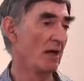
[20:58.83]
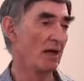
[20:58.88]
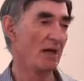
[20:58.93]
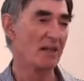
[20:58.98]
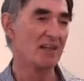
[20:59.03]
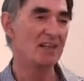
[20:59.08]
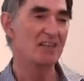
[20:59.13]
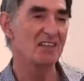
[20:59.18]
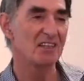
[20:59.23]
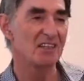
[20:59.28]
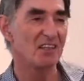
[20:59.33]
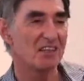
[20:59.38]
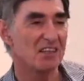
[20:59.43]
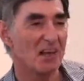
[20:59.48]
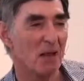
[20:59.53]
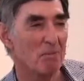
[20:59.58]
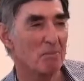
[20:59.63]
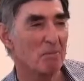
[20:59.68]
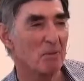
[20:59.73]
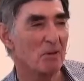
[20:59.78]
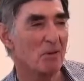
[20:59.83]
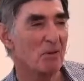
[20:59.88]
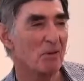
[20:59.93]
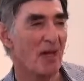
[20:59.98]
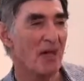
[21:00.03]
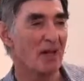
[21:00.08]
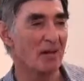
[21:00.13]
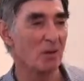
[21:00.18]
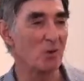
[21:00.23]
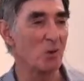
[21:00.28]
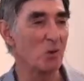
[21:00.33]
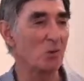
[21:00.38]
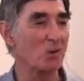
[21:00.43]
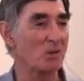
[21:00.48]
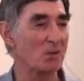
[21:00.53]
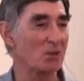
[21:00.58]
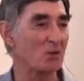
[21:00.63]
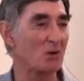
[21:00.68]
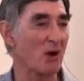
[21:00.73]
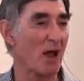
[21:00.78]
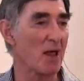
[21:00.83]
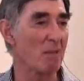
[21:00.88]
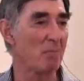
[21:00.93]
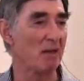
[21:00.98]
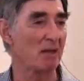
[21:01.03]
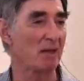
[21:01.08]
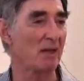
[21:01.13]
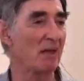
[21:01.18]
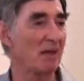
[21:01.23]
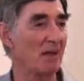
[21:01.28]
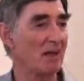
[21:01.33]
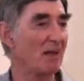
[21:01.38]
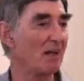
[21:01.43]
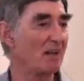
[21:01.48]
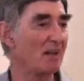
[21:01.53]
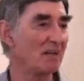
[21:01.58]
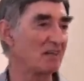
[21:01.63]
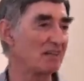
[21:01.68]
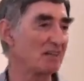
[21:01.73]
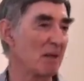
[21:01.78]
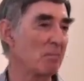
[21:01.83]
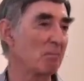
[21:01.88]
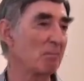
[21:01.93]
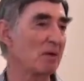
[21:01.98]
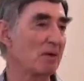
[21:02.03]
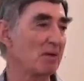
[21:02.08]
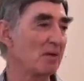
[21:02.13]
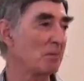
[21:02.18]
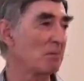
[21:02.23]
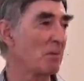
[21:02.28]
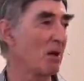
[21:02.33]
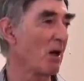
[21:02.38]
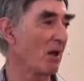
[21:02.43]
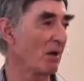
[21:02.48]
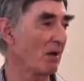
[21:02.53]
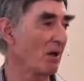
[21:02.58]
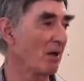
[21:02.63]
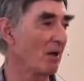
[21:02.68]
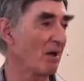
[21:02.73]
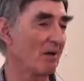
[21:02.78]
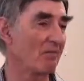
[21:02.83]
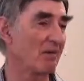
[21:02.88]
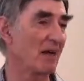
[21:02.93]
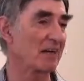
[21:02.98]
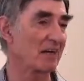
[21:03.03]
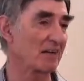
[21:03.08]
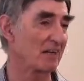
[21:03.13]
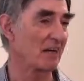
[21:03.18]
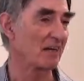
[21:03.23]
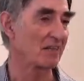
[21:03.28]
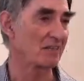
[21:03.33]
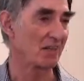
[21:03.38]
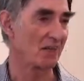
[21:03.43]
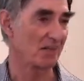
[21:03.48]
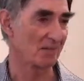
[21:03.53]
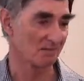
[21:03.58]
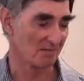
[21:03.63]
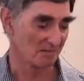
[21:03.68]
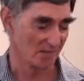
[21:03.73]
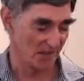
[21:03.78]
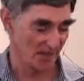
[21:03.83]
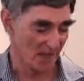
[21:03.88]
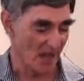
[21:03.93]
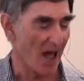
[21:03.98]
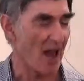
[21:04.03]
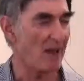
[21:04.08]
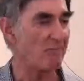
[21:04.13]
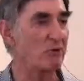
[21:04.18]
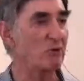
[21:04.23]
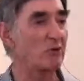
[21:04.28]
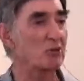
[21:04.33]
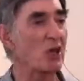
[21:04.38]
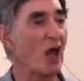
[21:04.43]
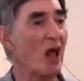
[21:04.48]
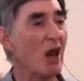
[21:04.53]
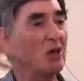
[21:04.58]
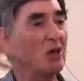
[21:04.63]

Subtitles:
This is the temple that they're all describing, the temple at Amarna of Akhenaten. And if you start